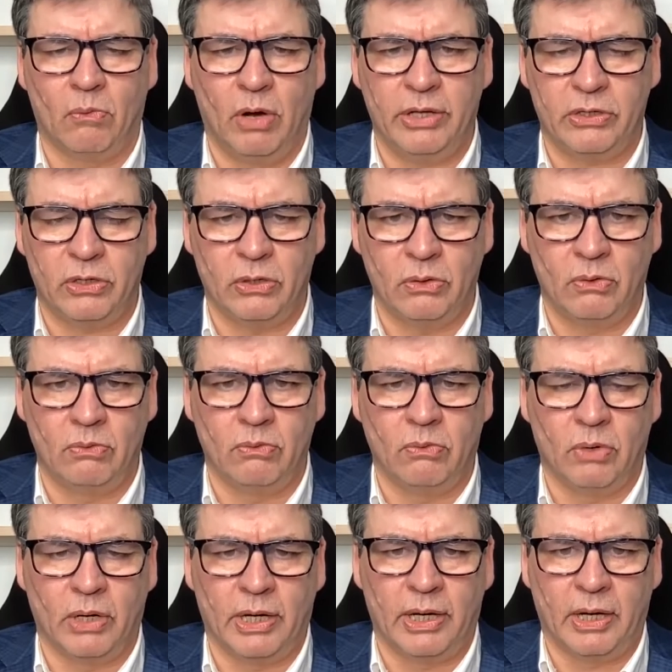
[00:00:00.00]
what
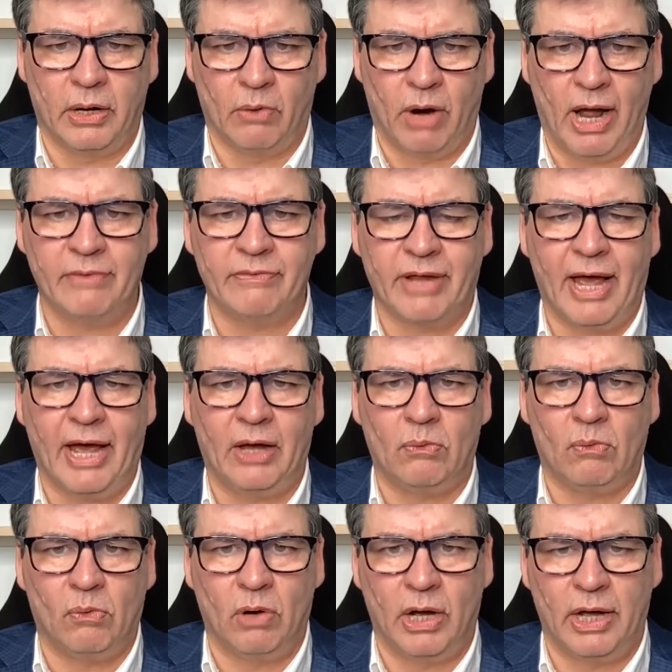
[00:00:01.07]
you arrived at
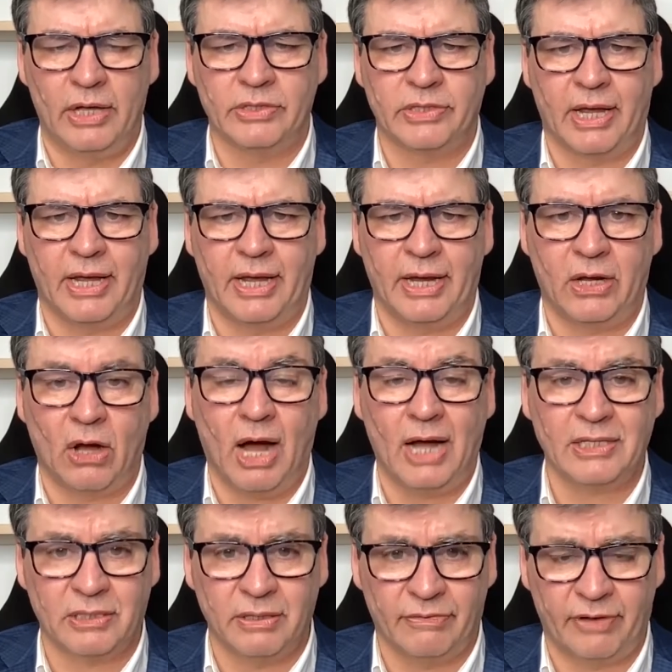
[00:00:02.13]
was a
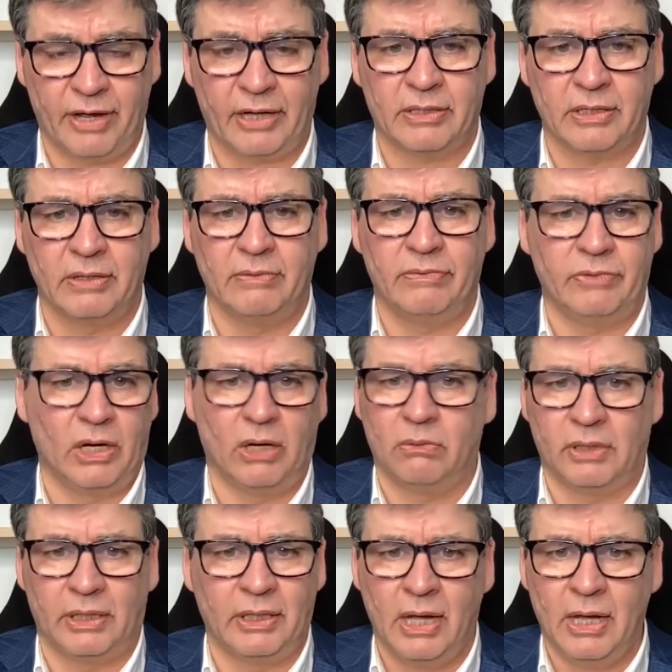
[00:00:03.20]
cost-effective, you
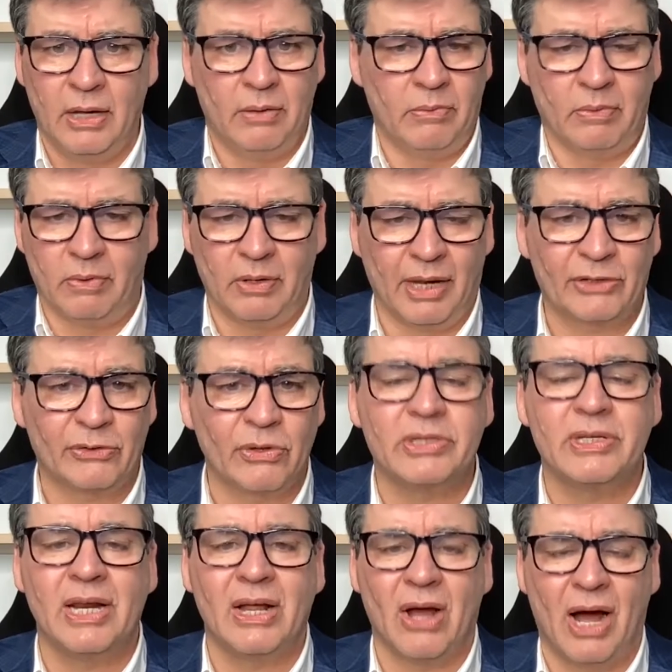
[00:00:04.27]
know,
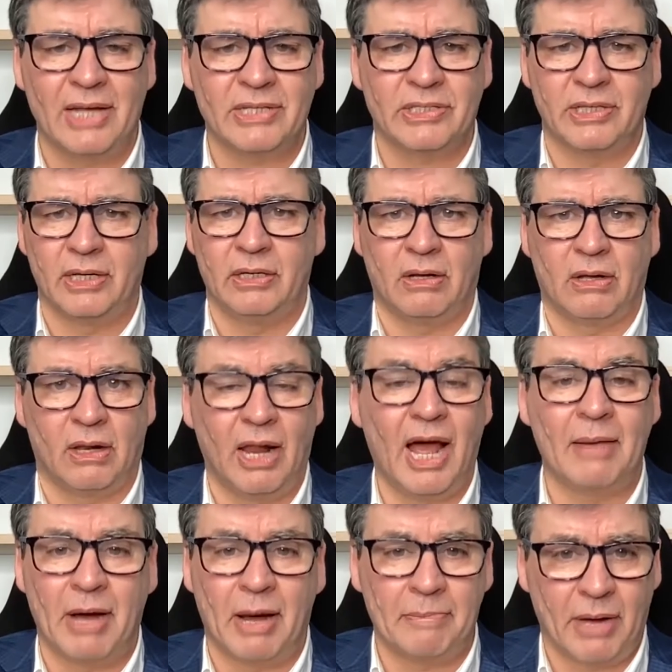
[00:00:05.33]
electricity costs didn't
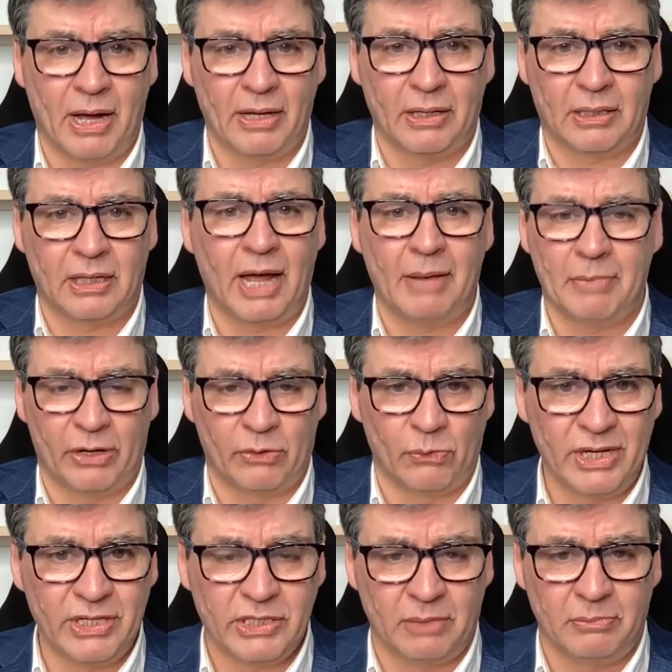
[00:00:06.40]
climb
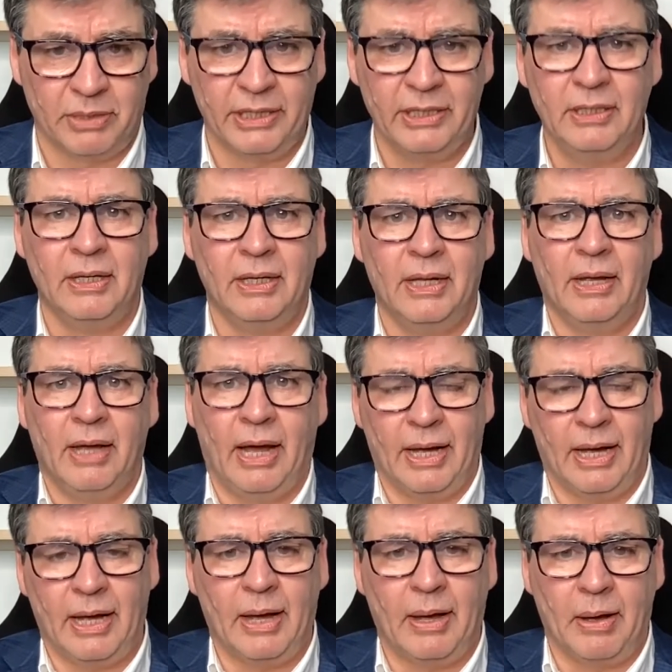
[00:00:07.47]
unreasonably.
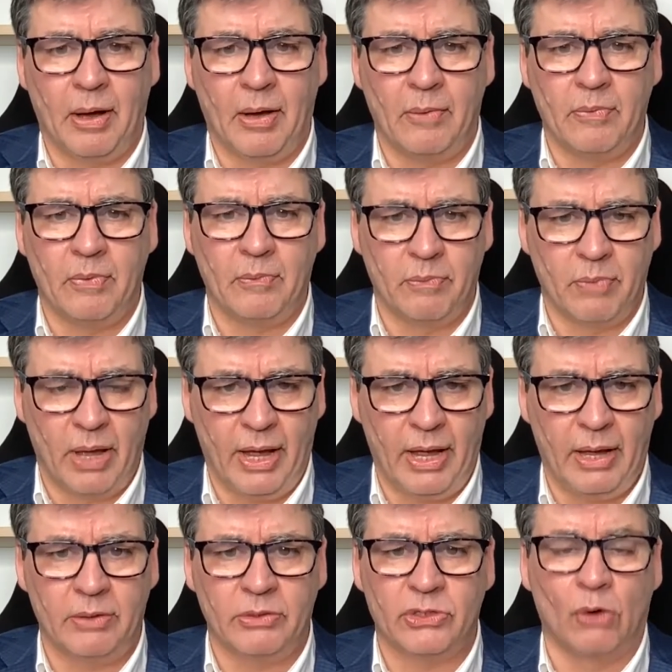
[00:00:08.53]

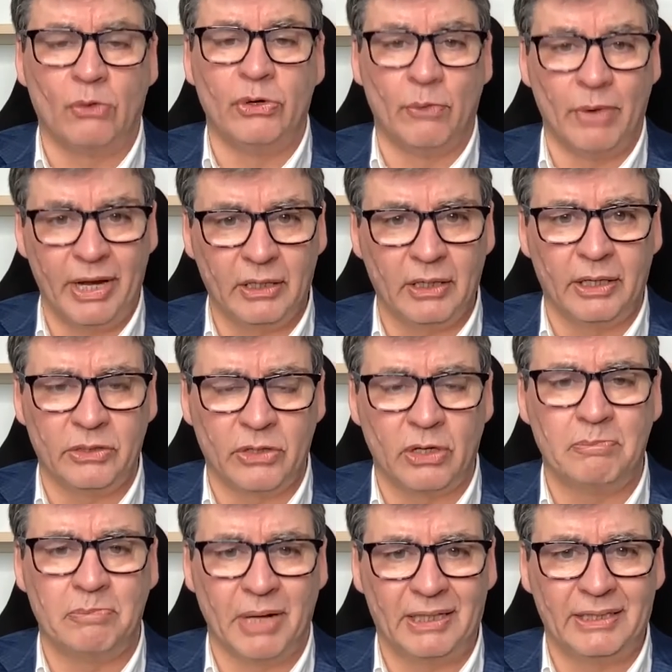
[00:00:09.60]
And so New England
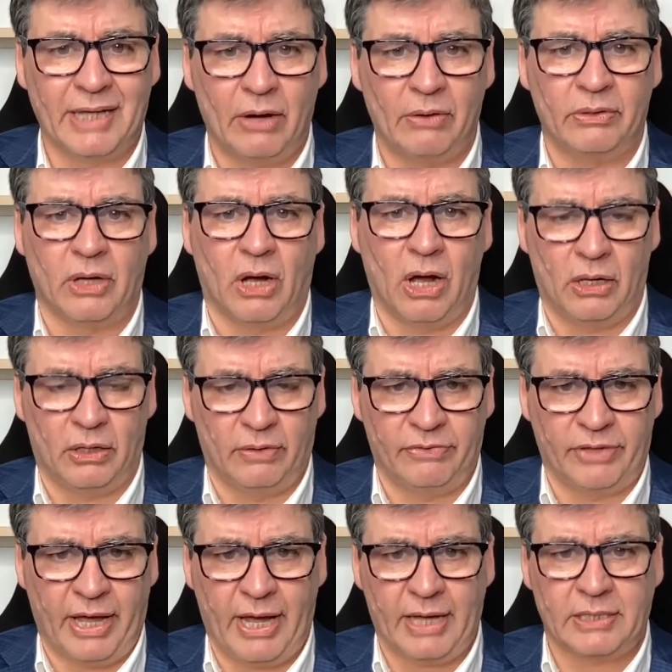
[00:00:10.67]
could build out all of
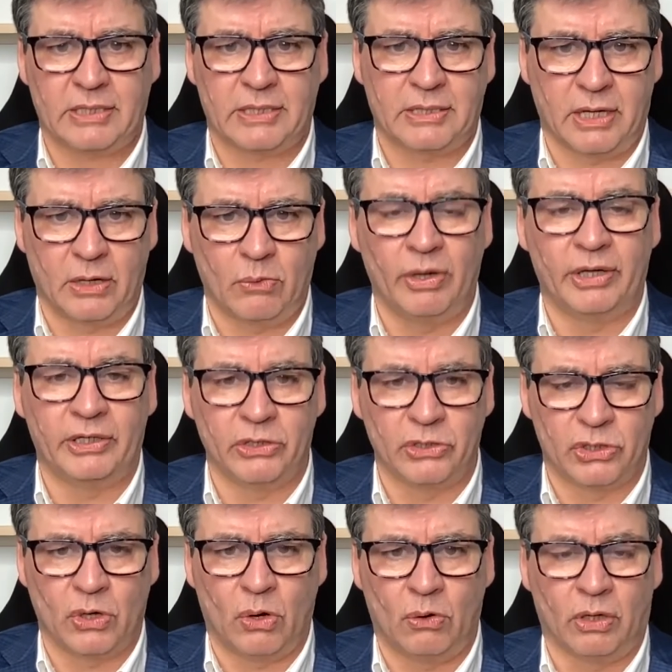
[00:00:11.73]
that wind and
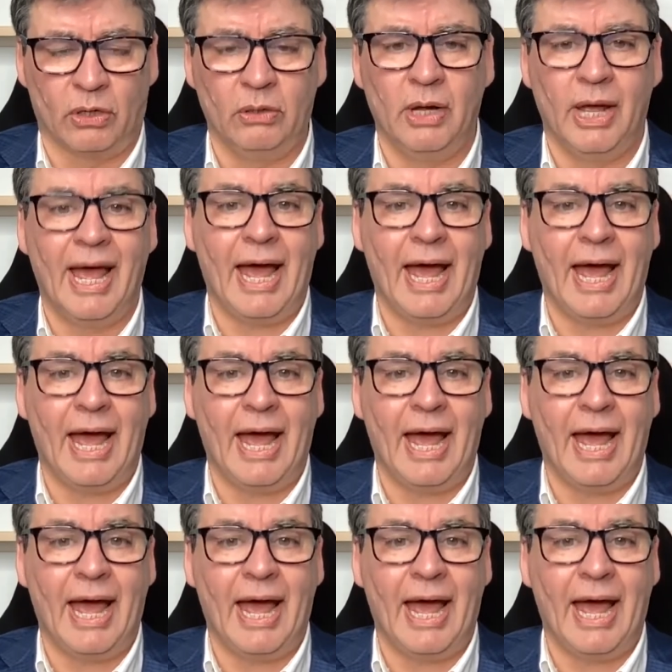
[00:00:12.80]
solar